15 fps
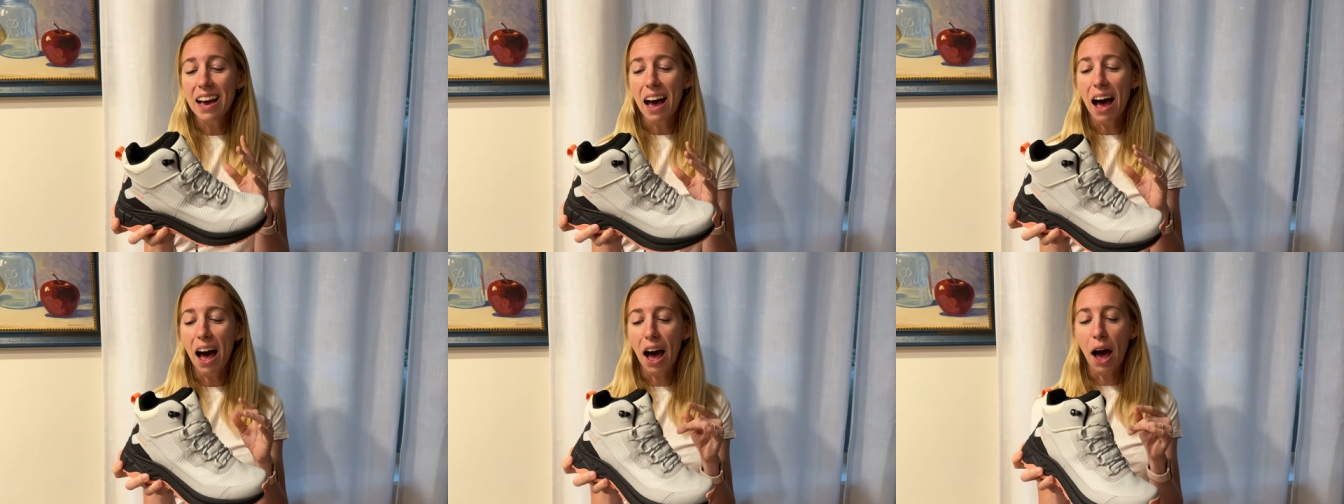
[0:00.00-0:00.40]

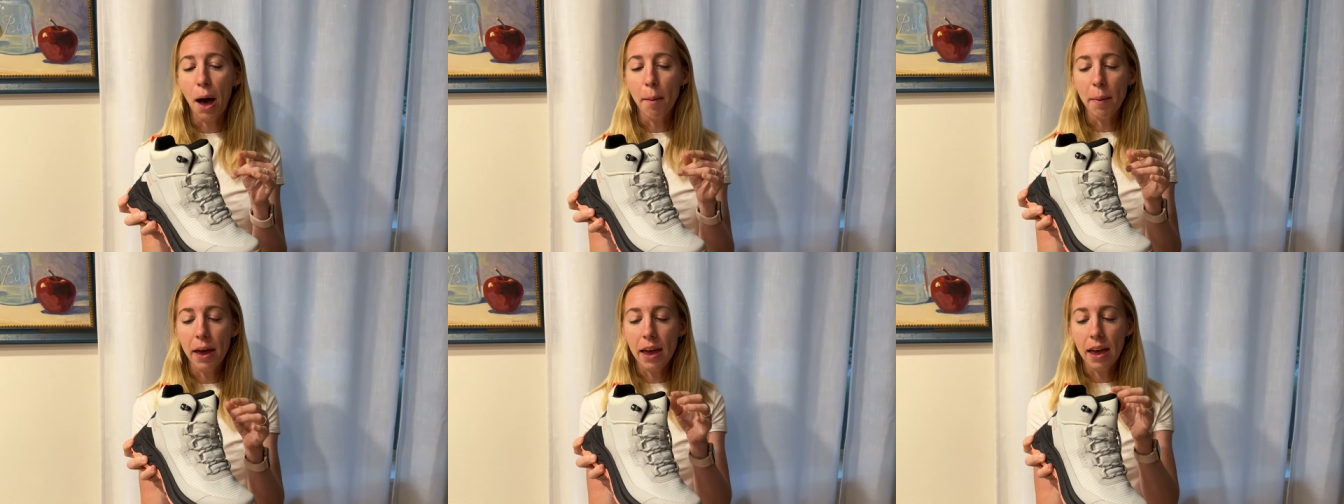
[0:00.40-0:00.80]

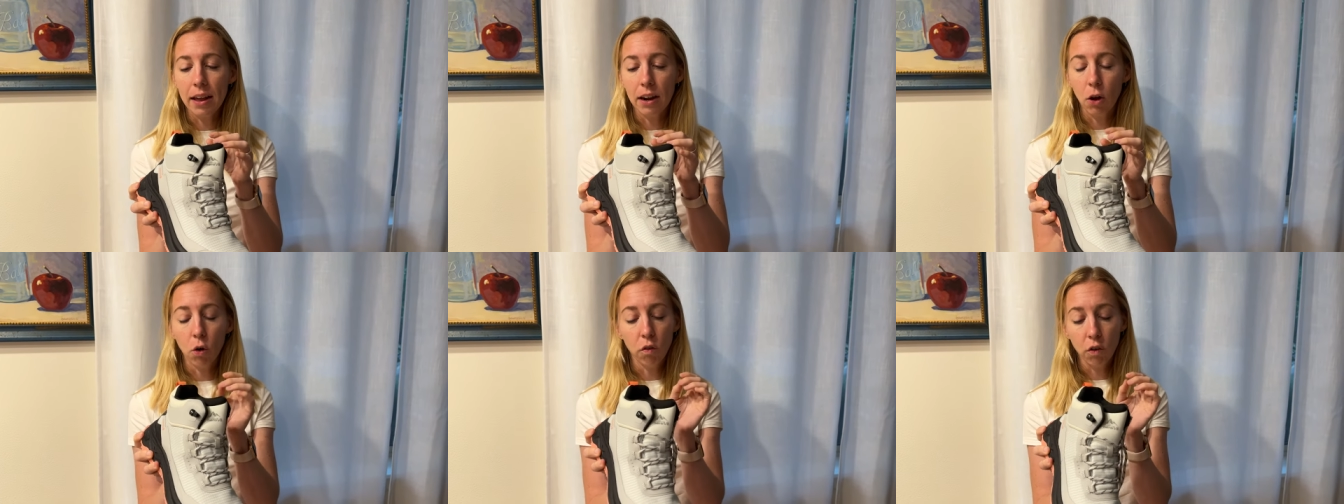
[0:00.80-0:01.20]
Um, and
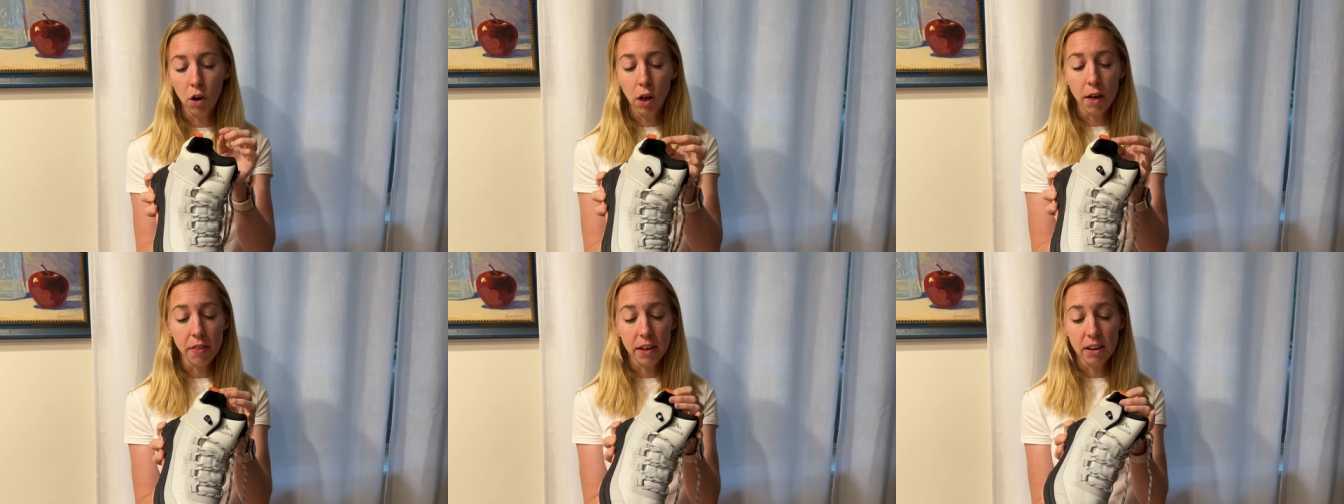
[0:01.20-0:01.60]
overall,
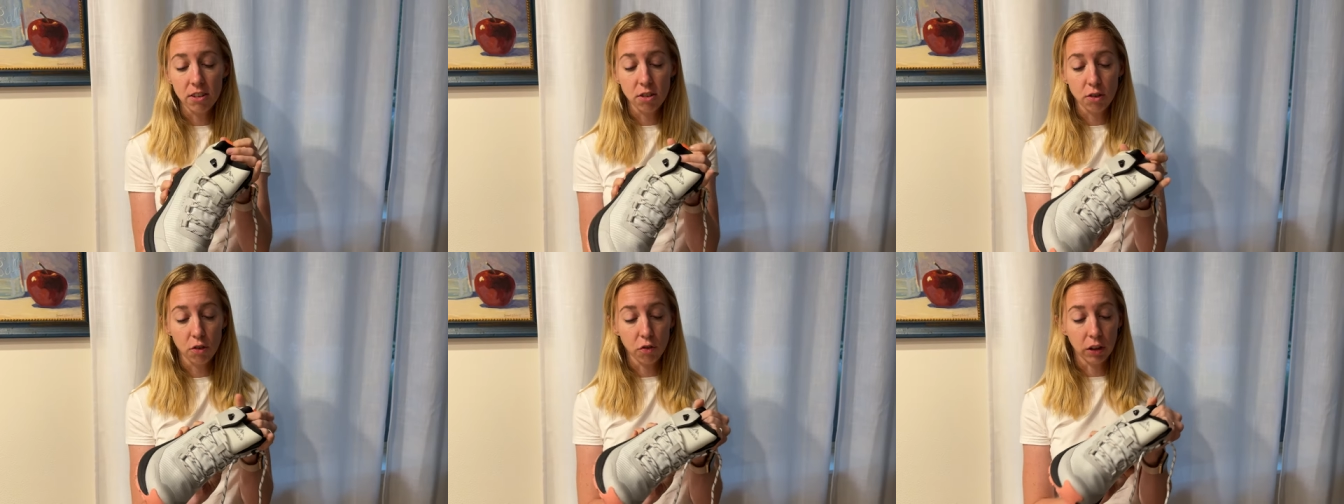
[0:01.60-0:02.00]
I think it's
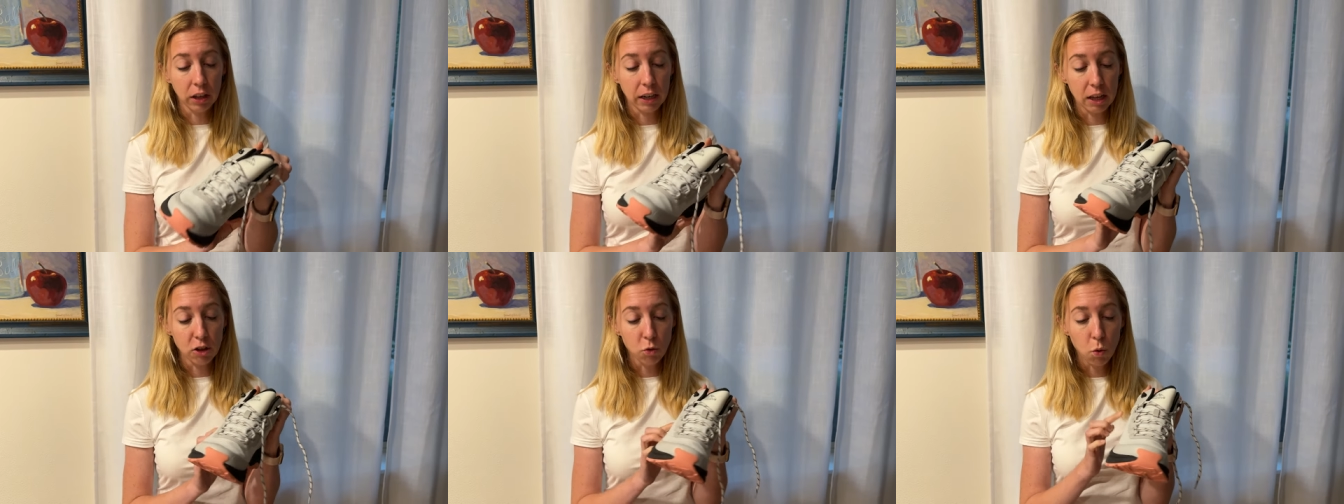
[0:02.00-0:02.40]
just a really
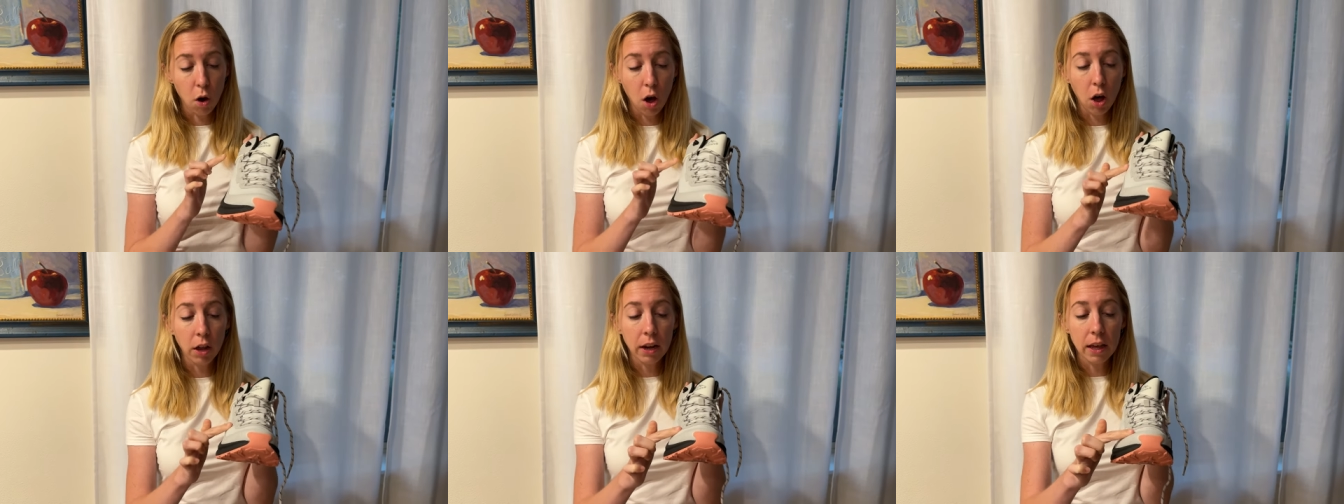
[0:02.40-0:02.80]
nice
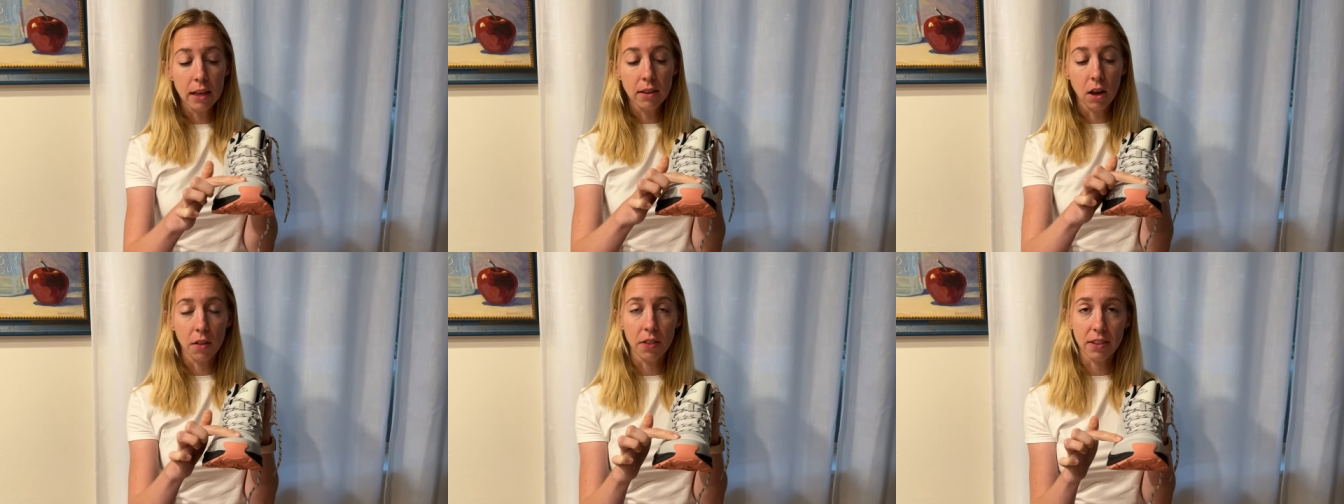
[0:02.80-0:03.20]
quality. It's
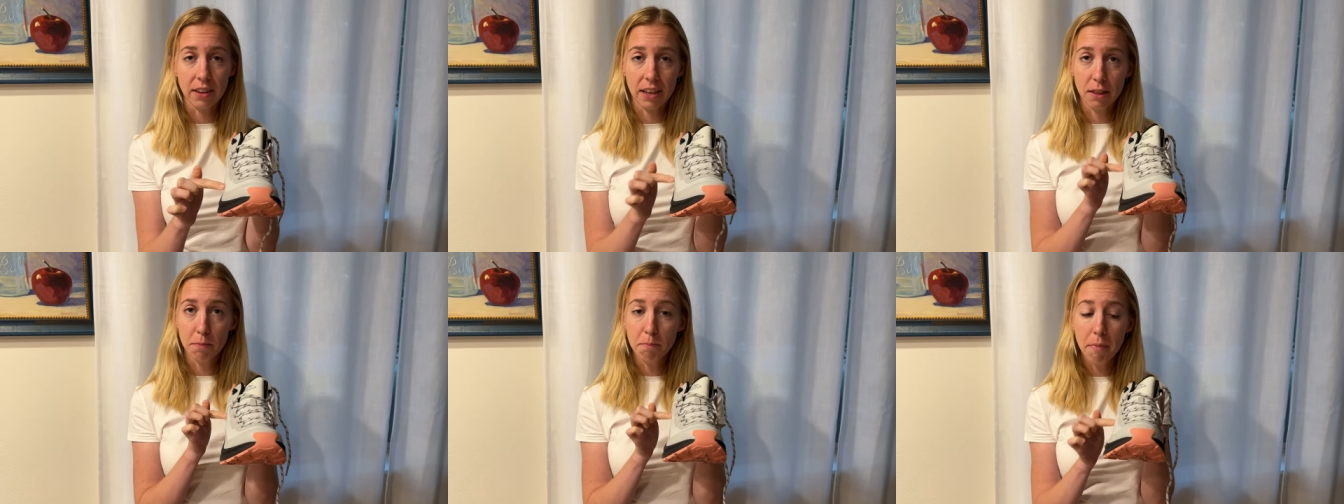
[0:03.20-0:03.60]
got this
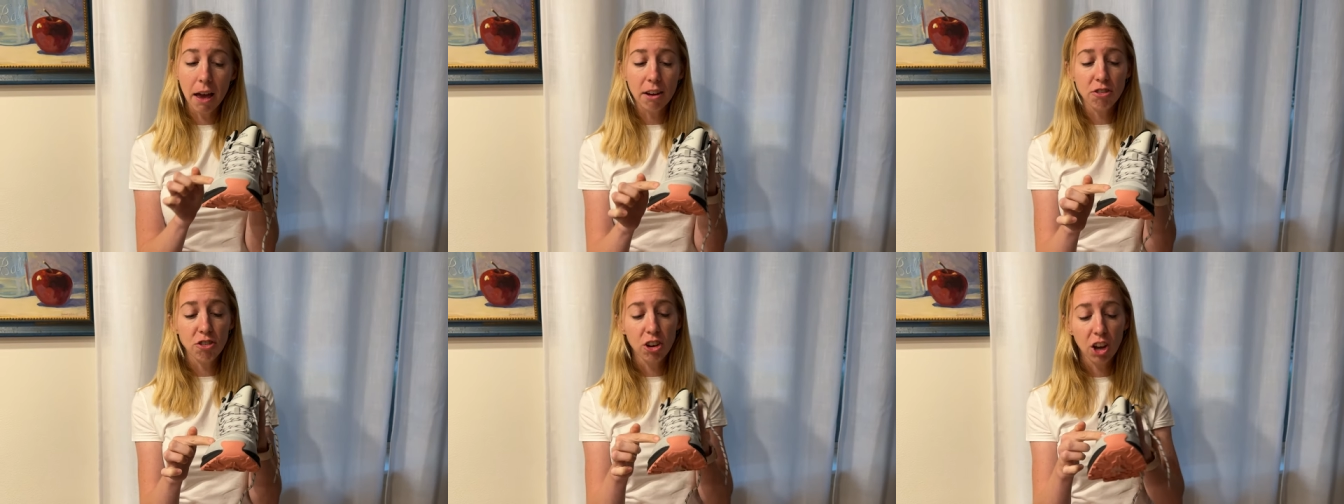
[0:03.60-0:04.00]
nice
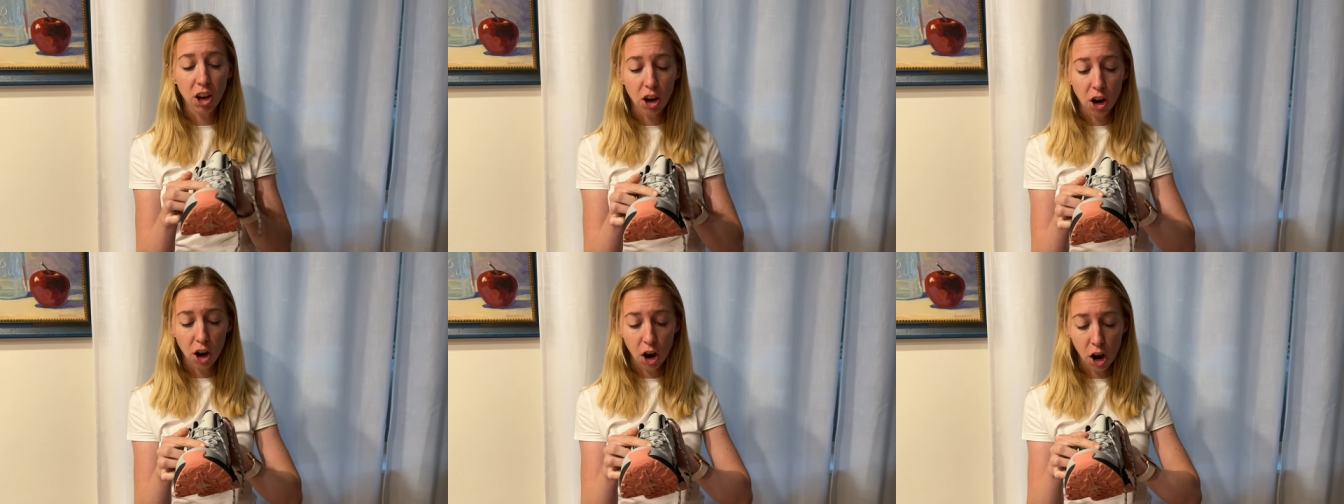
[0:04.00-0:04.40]
mesh
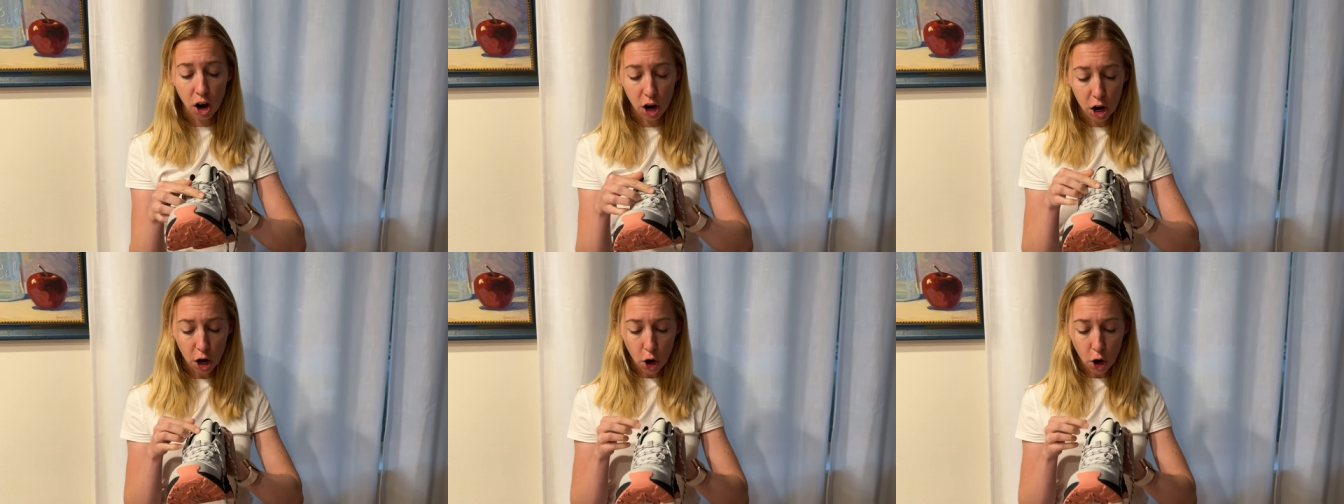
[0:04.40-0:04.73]
here.